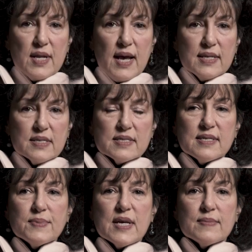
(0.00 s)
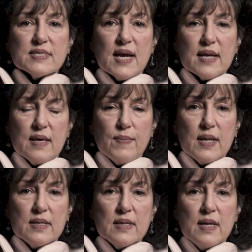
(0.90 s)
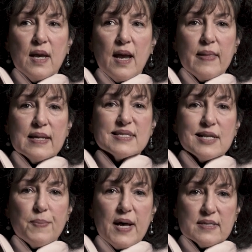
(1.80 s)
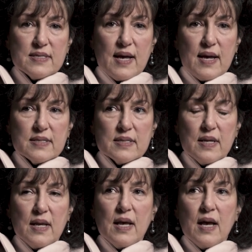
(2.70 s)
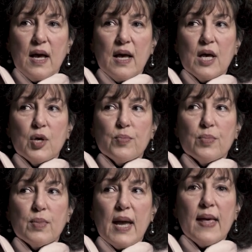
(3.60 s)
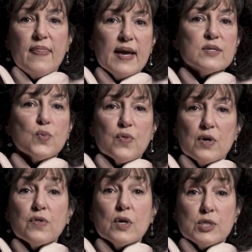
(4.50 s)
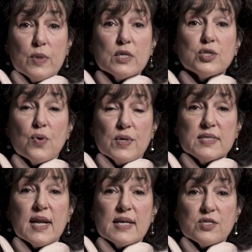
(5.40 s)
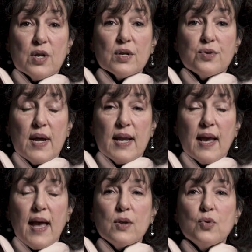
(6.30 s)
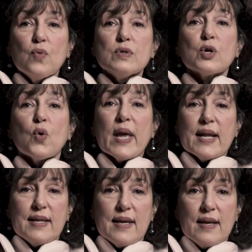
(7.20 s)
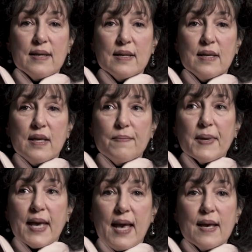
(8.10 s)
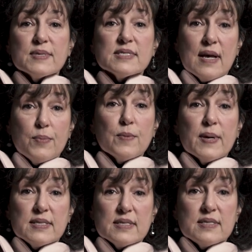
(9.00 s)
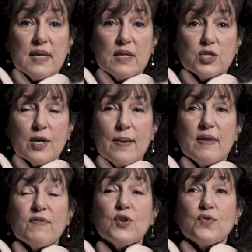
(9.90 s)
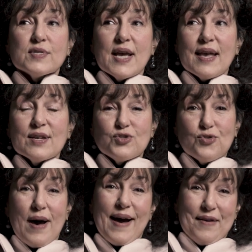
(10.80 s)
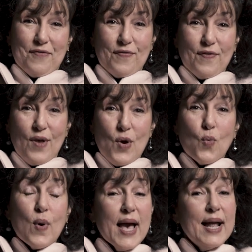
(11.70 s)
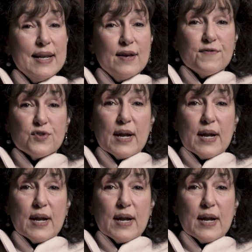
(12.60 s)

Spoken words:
night, sometimes tuck them in, and then slip outside. And those were the stories that I started running, and Norwood quickly became a suburb under siege. I mean, if you take a drive where I lived,